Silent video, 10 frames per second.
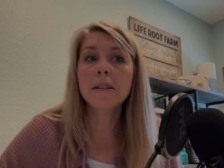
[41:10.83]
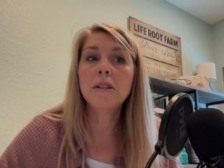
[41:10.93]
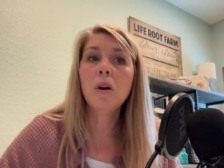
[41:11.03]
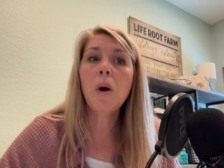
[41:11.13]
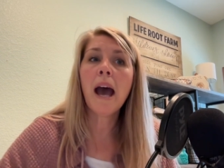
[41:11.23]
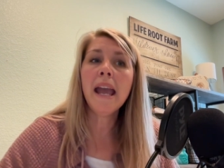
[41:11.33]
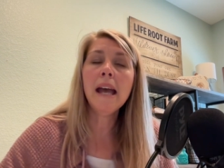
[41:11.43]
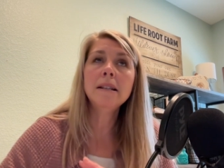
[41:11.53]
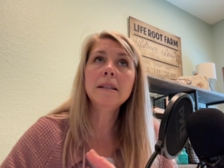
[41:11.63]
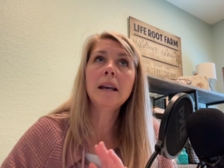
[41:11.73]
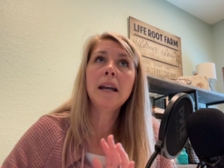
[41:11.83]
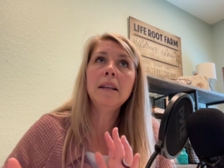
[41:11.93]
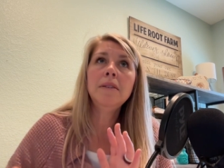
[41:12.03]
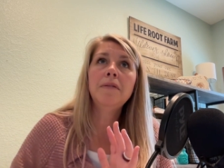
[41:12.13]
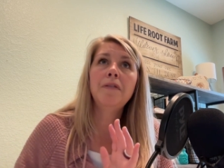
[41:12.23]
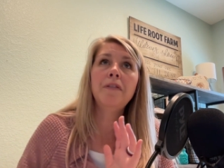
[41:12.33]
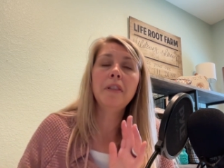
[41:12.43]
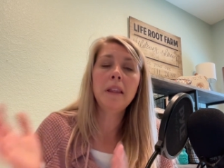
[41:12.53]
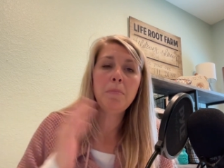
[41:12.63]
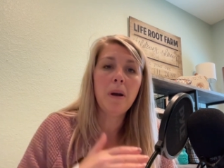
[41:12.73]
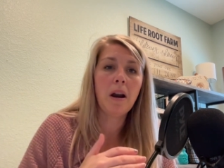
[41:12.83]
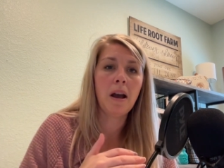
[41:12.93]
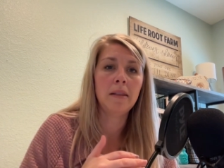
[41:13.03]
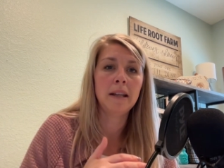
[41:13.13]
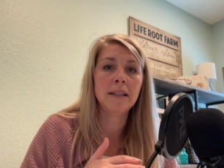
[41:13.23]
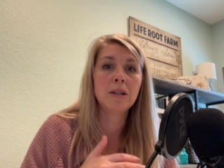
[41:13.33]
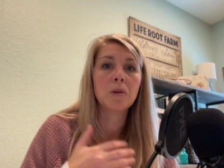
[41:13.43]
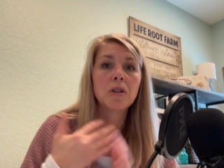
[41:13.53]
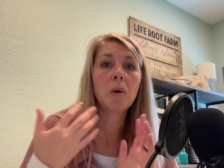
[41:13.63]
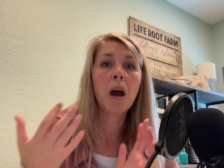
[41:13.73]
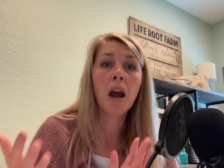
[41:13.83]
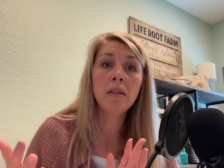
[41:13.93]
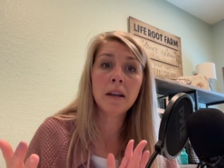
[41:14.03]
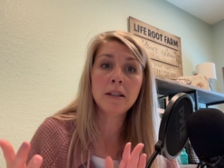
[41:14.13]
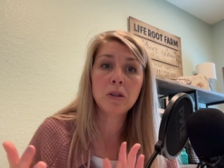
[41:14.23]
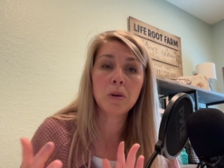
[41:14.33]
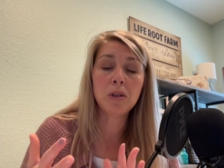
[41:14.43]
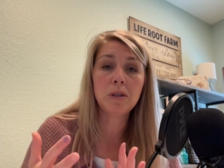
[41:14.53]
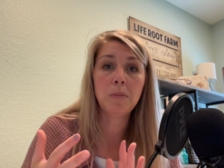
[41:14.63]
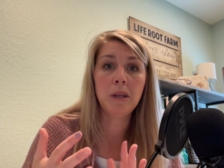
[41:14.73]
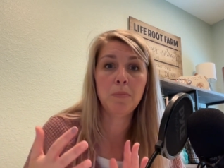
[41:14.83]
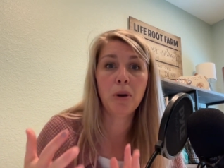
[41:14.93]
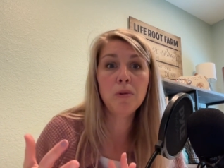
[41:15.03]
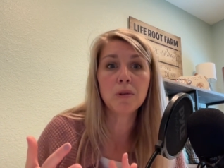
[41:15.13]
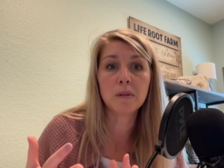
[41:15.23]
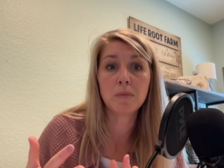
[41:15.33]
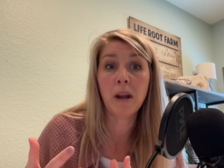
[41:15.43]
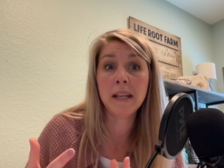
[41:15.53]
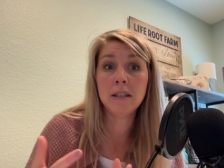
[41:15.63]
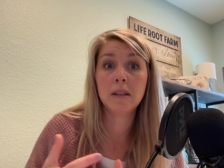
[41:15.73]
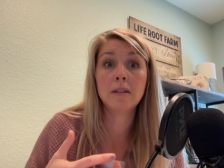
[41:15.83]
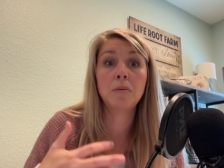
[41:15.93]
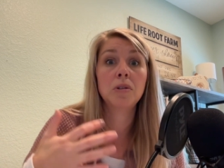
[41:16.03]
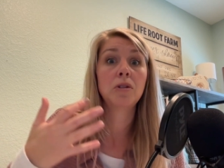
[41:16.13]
so I had to kind of flip our online store. So our online store used to be produce, right? Because we were